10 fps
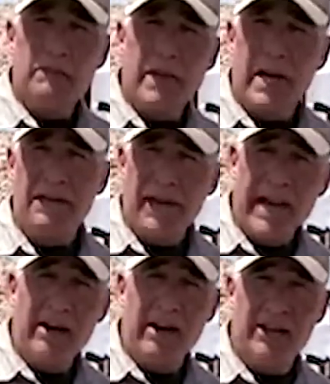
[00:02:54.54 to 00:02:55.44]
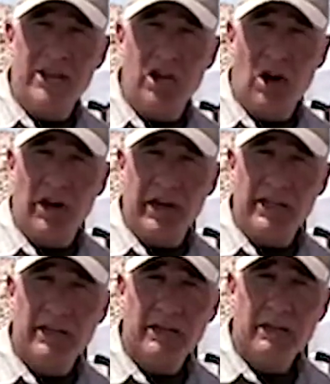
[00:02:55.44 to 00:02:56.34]
must be on the area of the
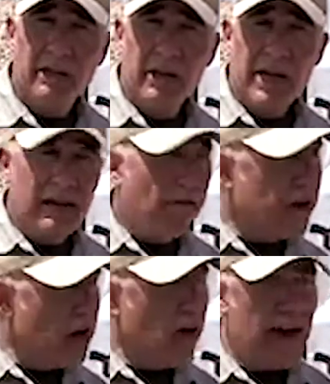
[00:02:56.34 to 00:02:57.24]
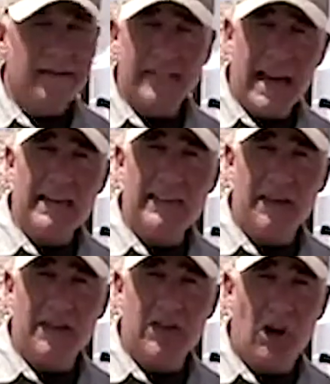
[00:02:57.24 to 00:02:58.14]
target. If we don't have
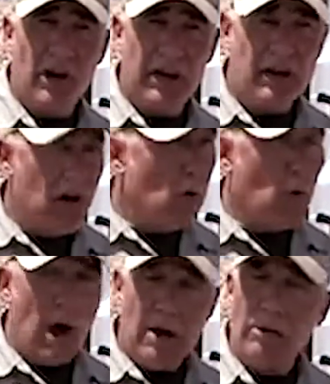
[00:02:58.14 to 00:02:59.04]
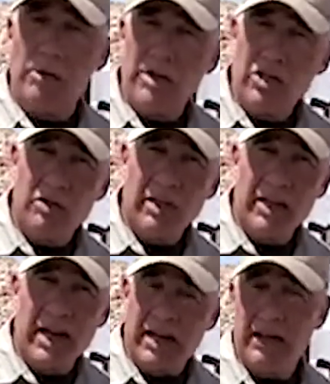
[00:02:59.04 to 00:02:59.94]
sights on the target, why would we
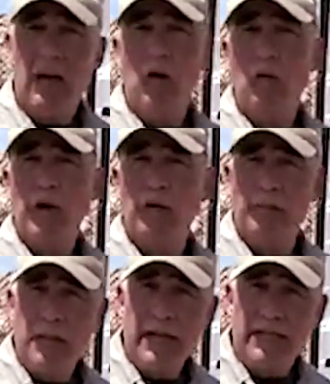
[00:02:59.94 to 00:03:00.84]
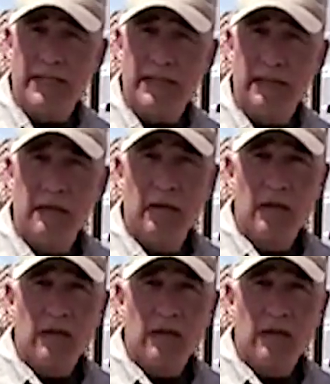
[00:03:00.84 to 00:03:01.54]
shoot the gun? We would miss.